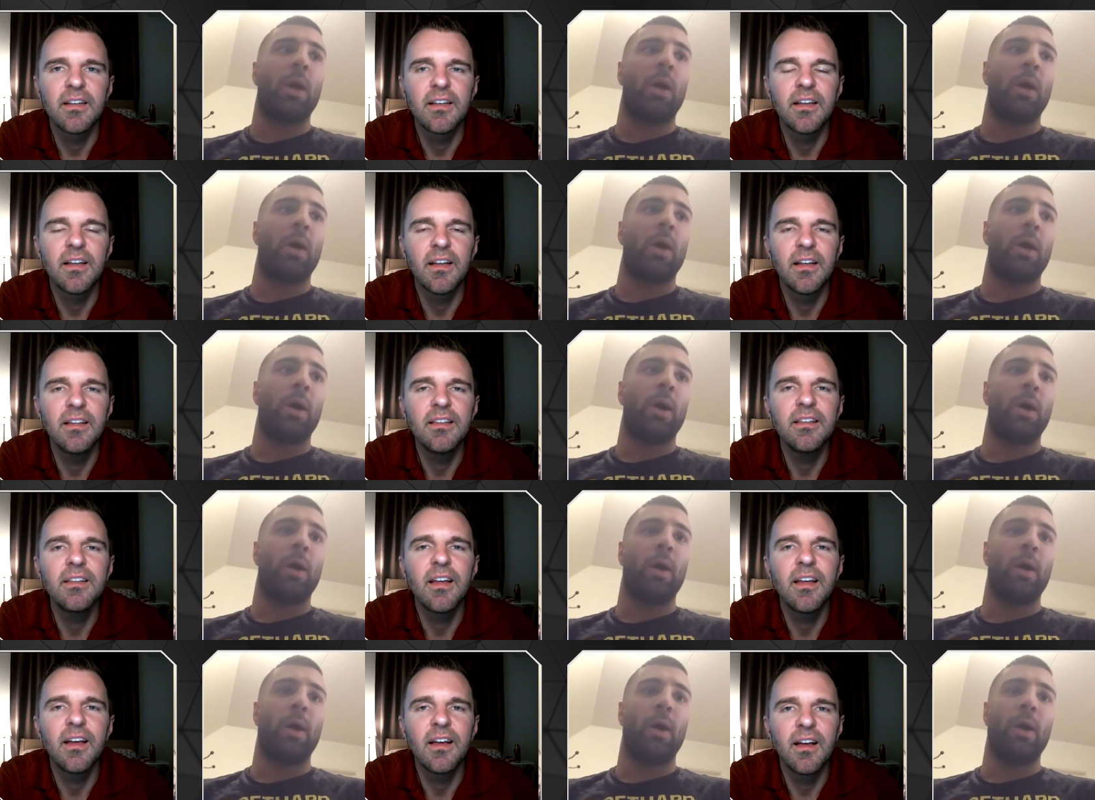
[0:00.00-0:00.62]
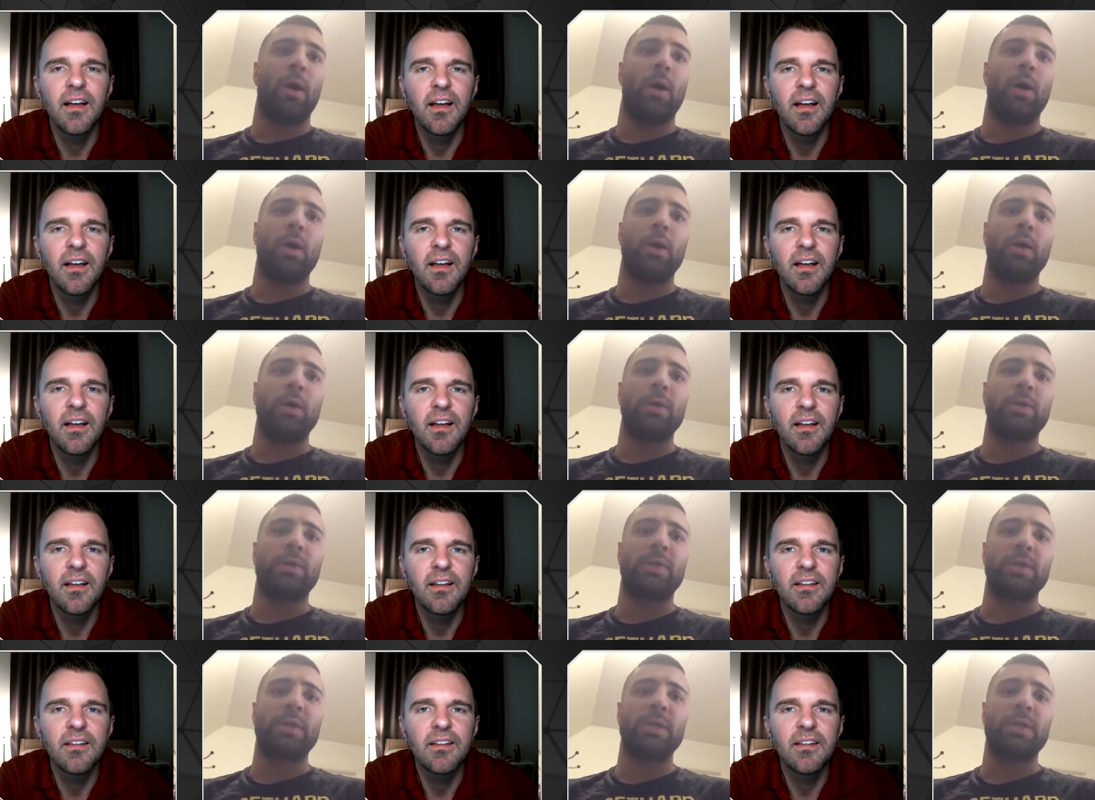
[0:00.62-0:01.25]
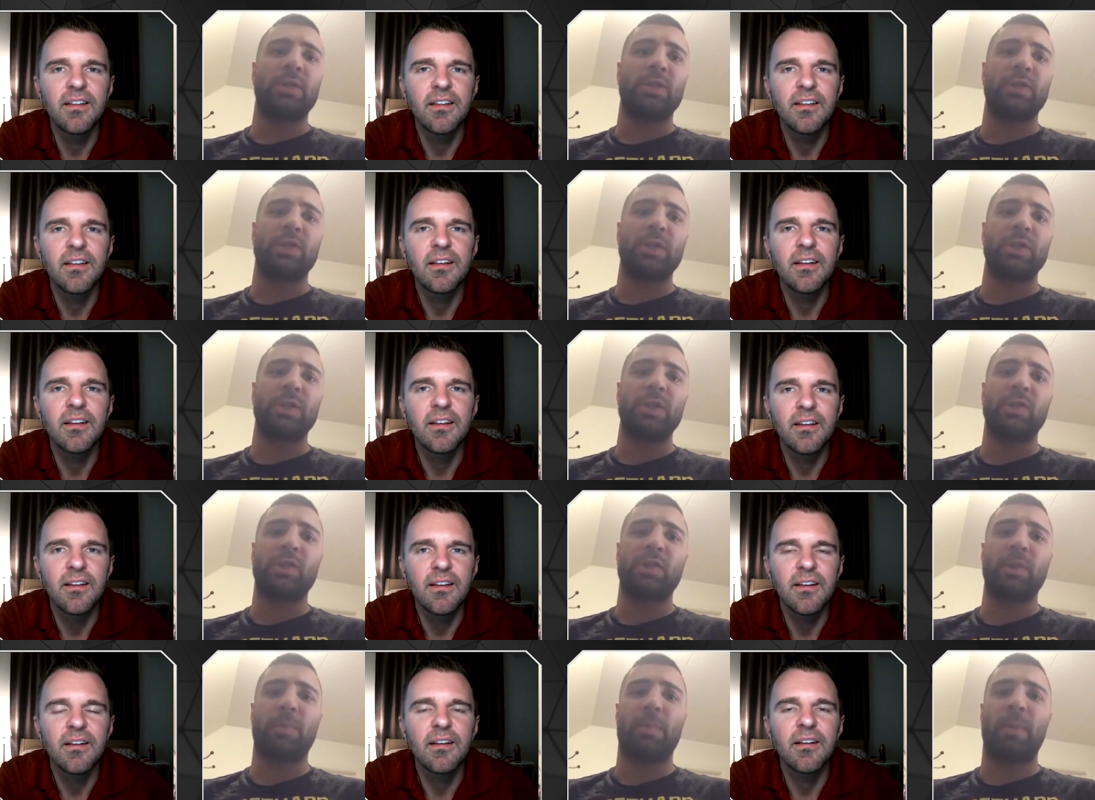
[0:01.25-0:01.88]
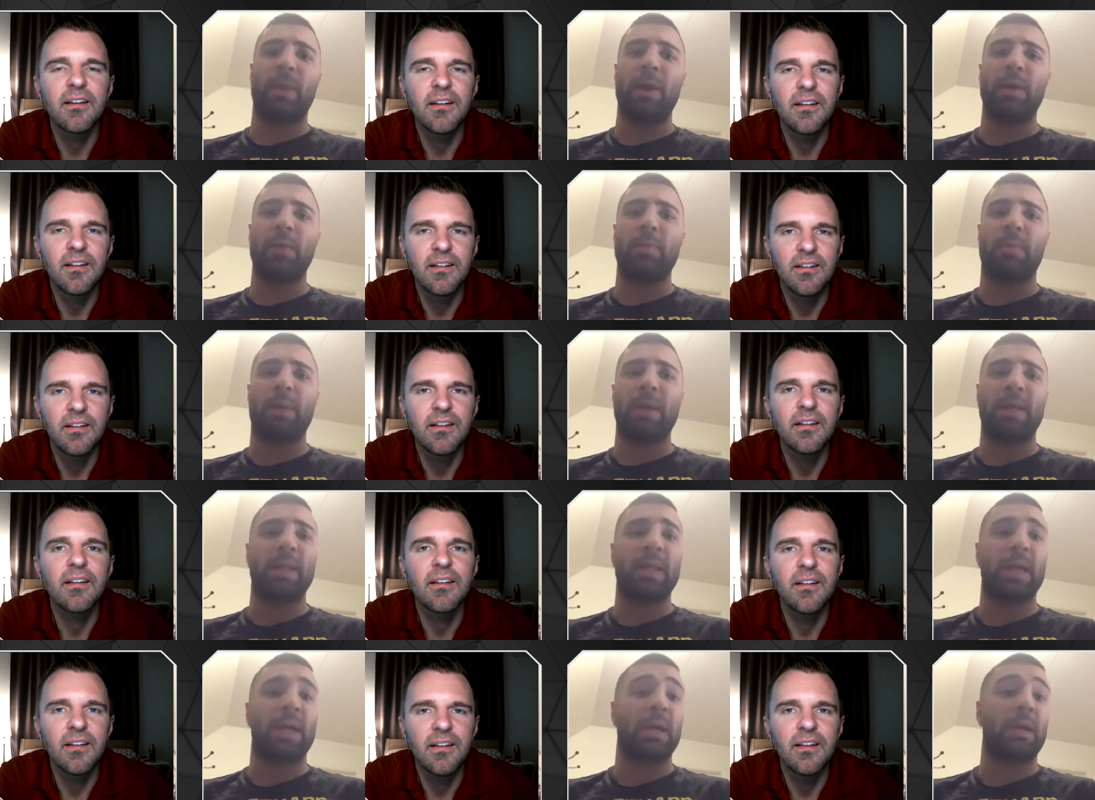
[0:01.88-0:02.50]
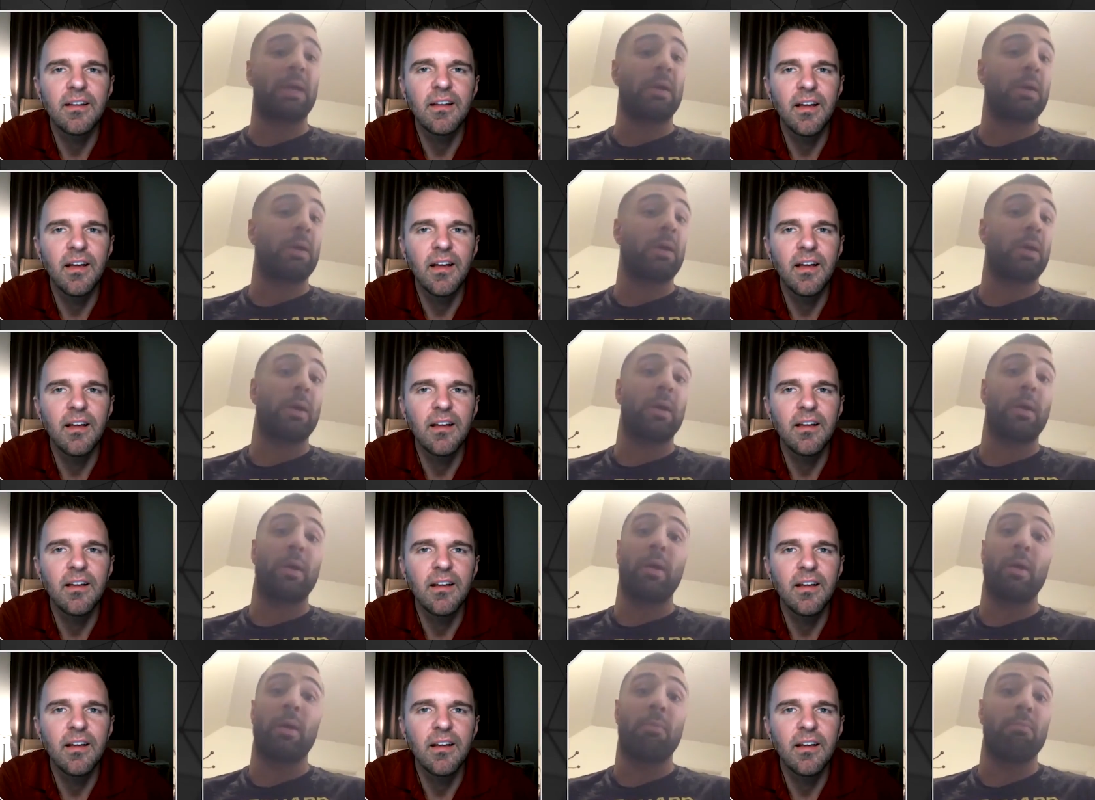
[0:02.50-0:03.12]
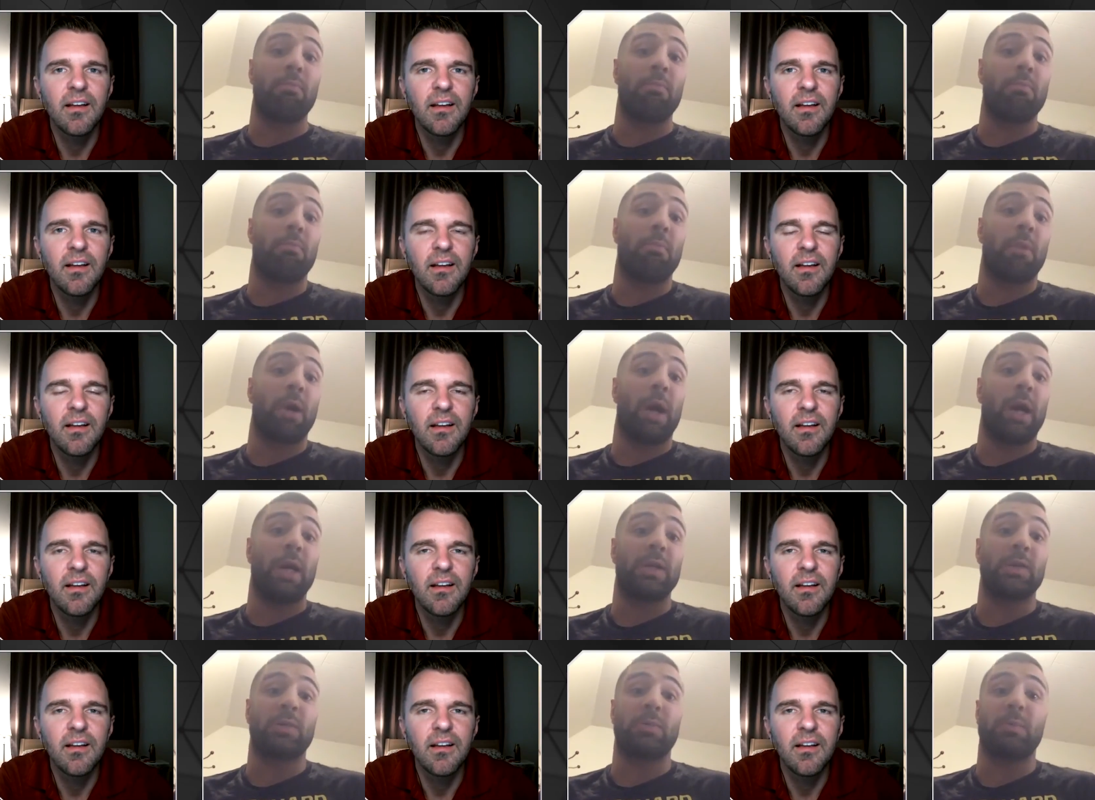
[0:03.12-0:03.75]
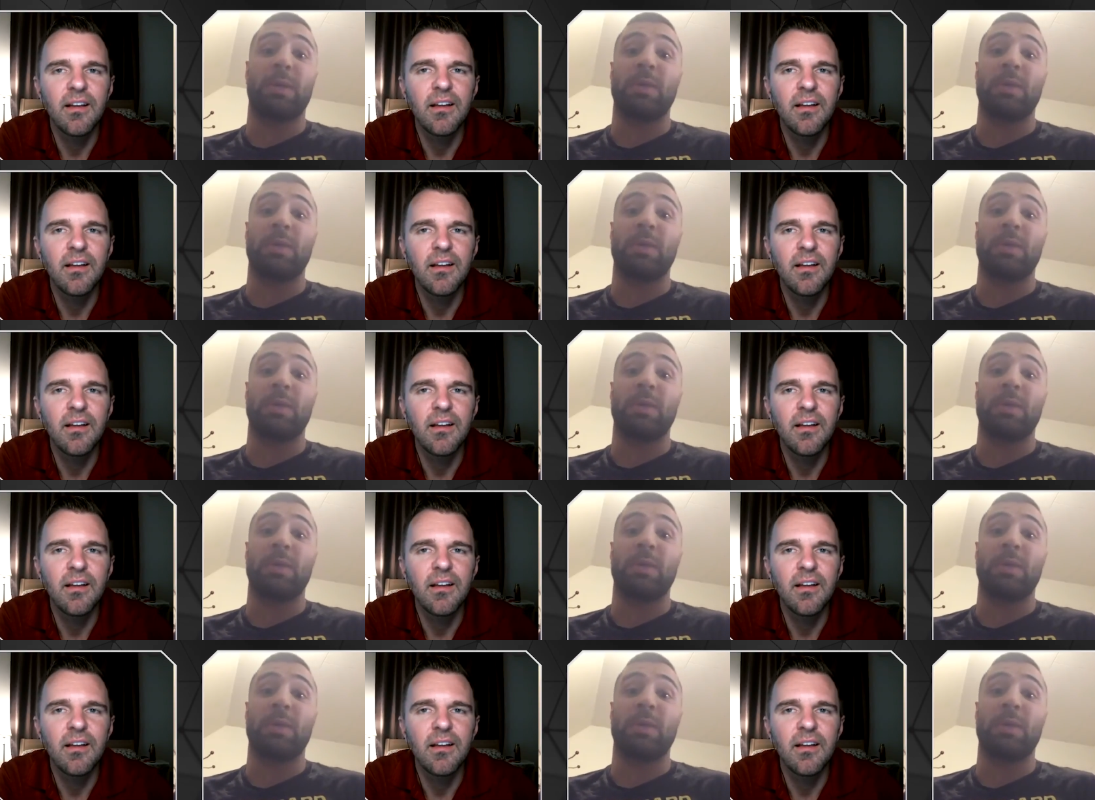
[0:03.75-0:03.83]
Speaker 1: Uh, it's, it's, it's depend, but like uh, as